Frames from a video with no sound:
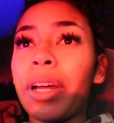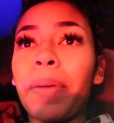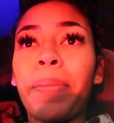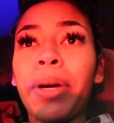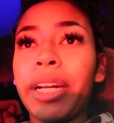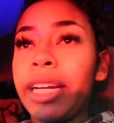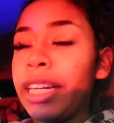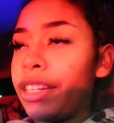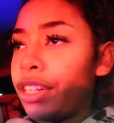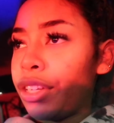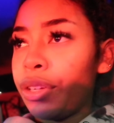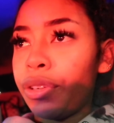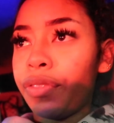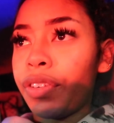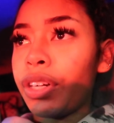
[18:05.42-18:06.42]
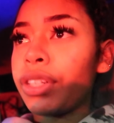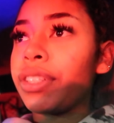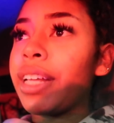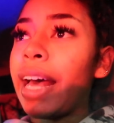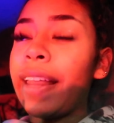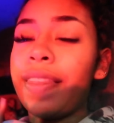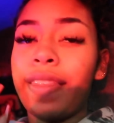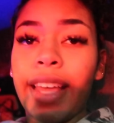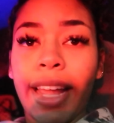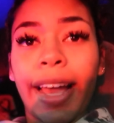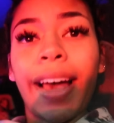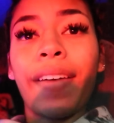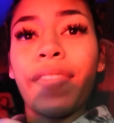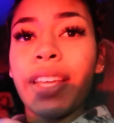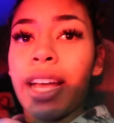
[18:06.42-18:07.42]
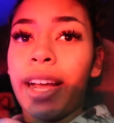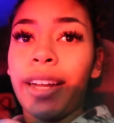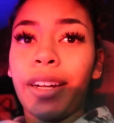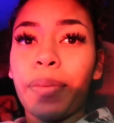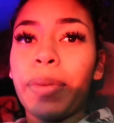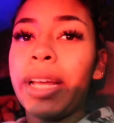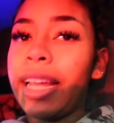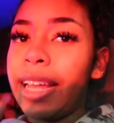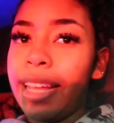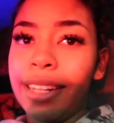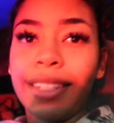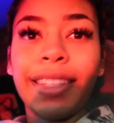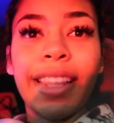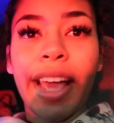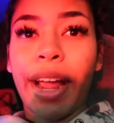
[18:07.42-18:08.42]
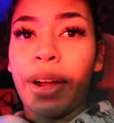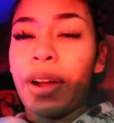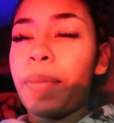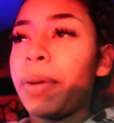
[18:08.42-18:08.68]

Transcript: I'm gonna put it into the universe that they have the item, it's there.